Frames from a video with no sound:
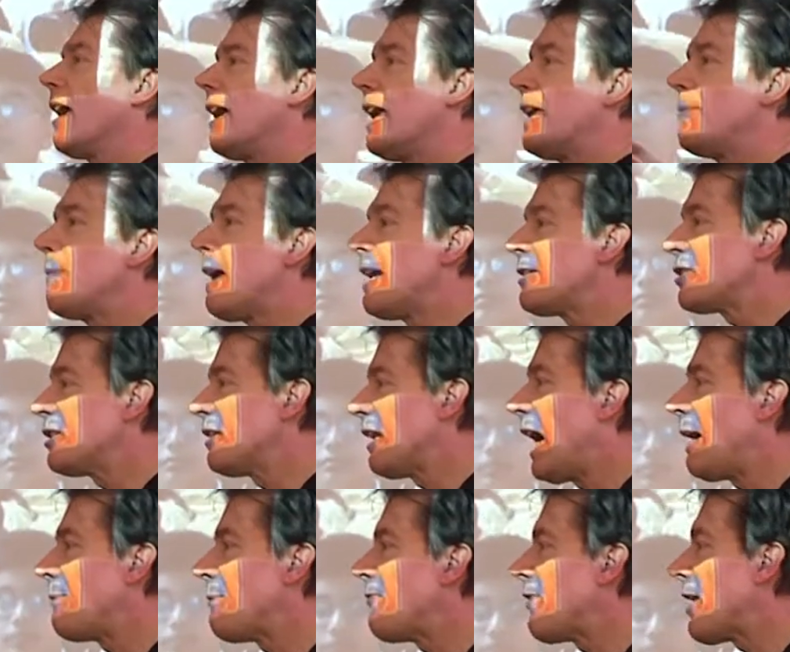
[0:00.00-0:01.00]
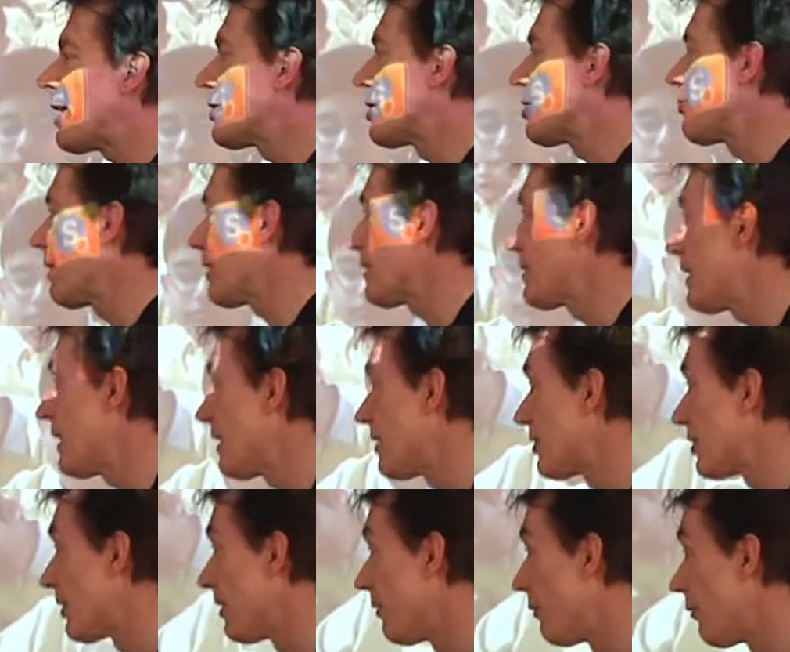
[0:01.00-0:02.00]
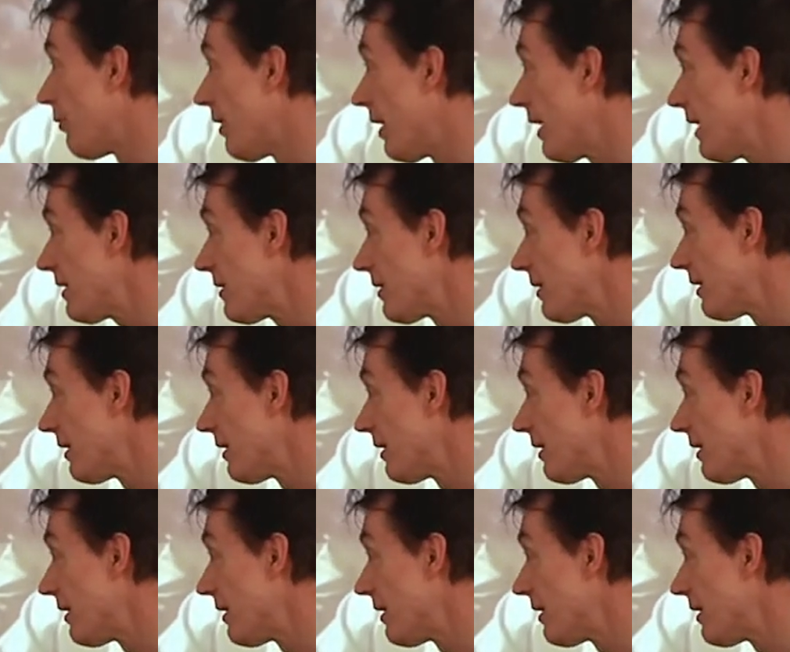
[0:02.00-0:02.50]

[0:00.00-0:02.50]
imagine I'm a very strict teacher, all right?